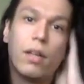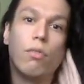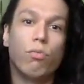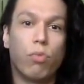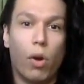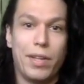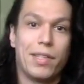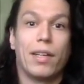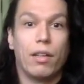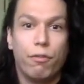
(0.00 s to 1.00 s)

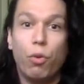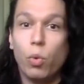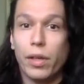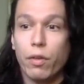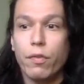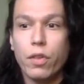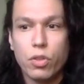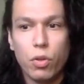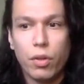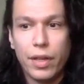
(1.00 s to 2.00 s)
rising and falling of the
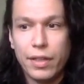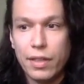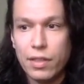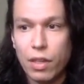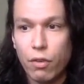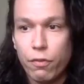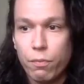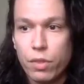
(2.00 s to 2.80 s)
song in itself.